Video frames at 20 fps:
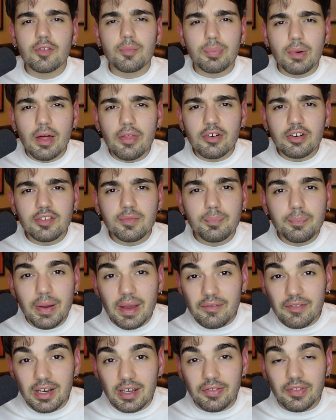the brothers
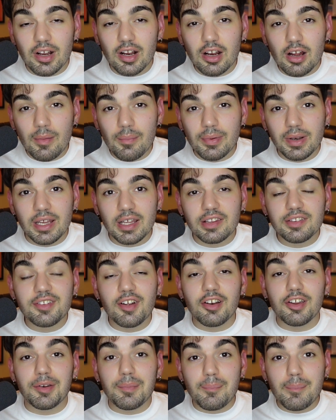pivoted their company and
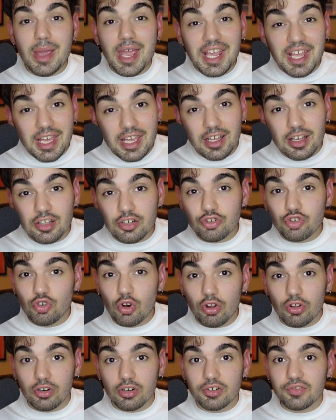started making
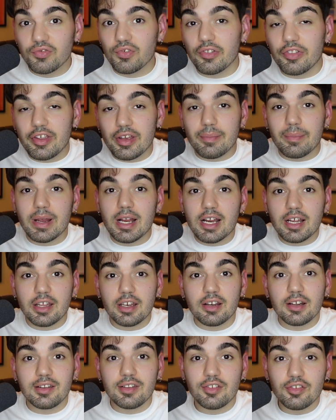controllers for the
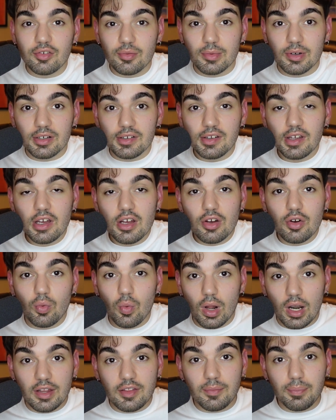American consumers who
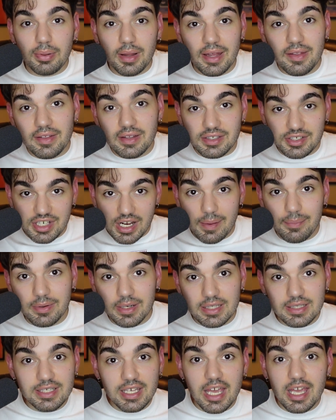wanted to play these
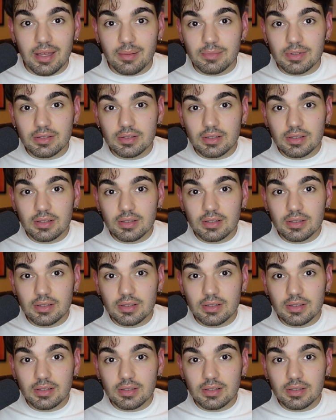Japanese games.